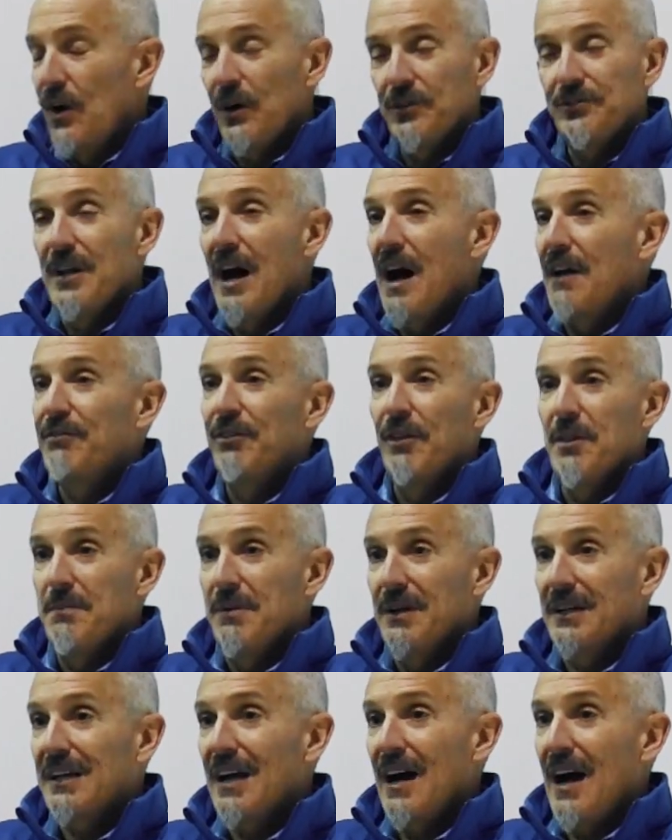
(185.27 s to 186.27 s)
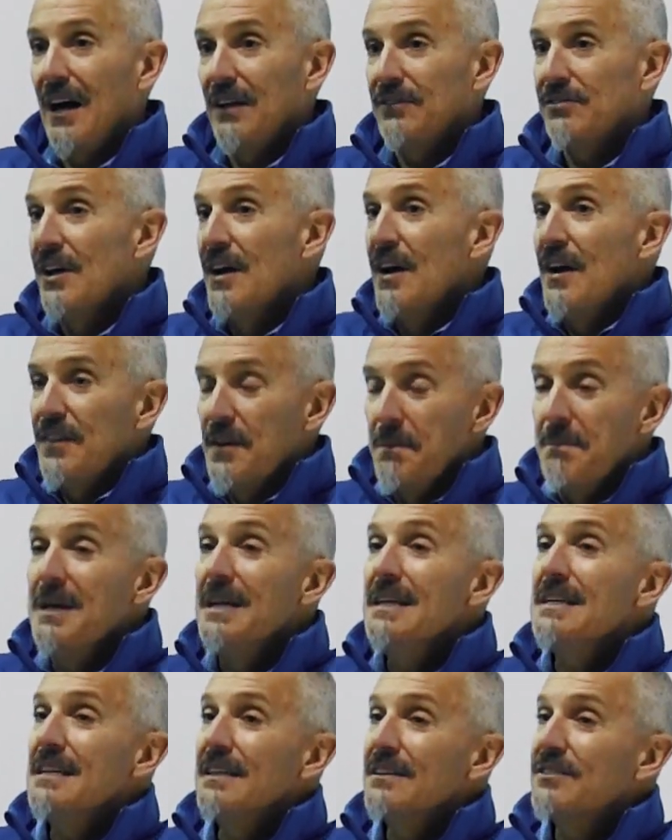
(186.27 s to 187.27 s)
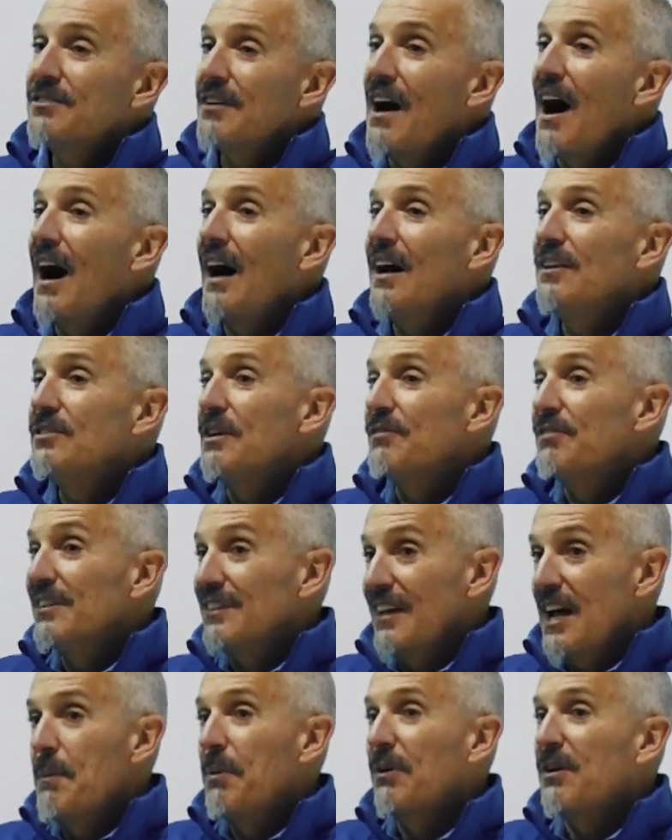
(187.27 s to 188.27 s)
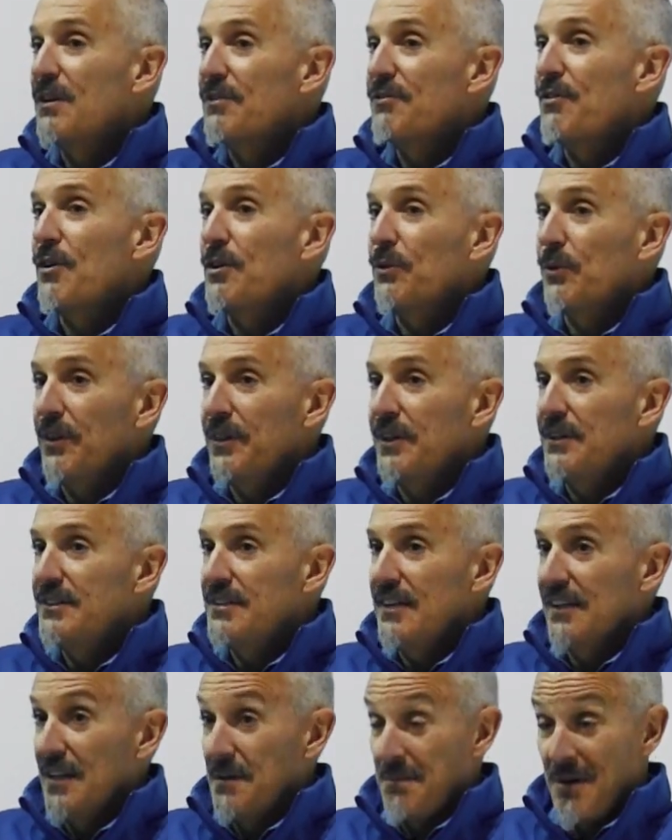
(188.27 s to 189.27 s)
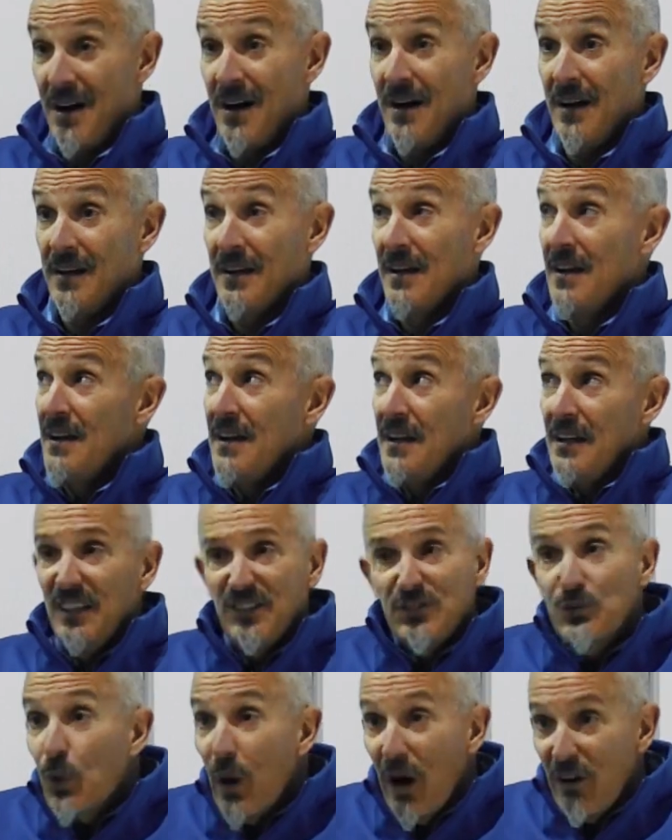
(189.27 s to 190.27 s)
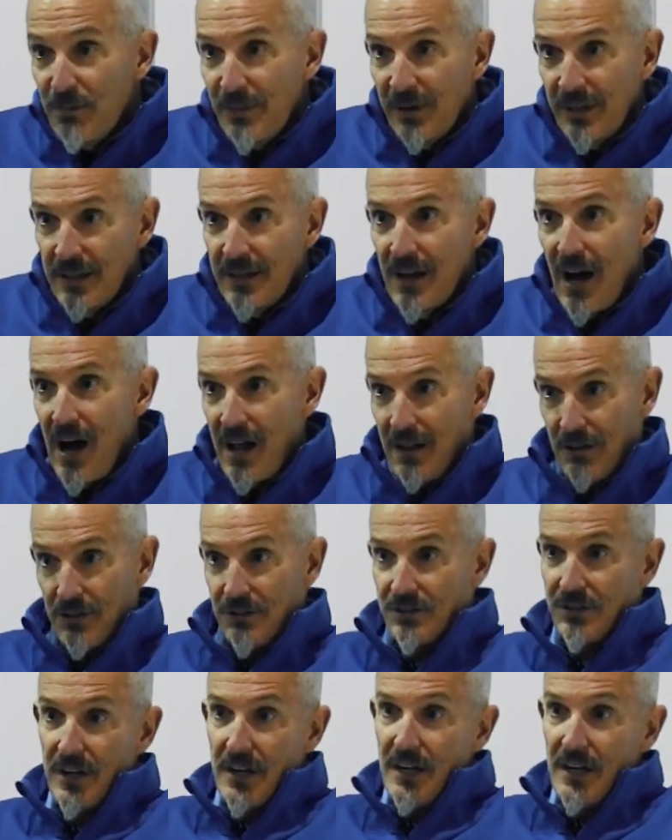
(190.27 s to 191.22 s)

No, it's not for the big guys. The median size of a label converter within TLMI is $12 million.